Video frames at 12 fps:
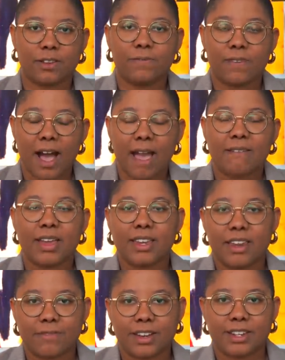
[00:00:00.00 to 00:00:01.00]
So five
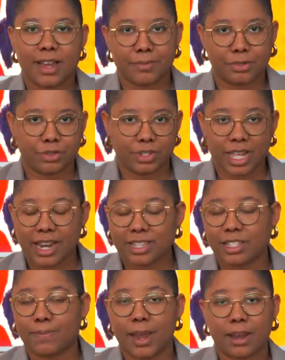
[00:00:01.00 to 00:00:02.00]
different temperature
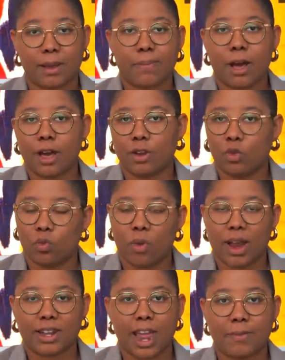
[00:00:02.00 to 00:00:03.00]
settings depending upon
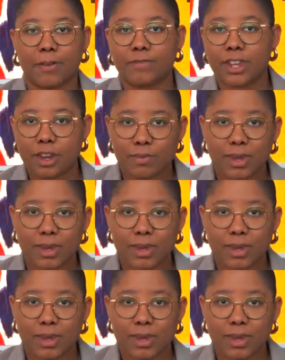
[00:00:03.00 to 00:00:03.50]
what type of tea you're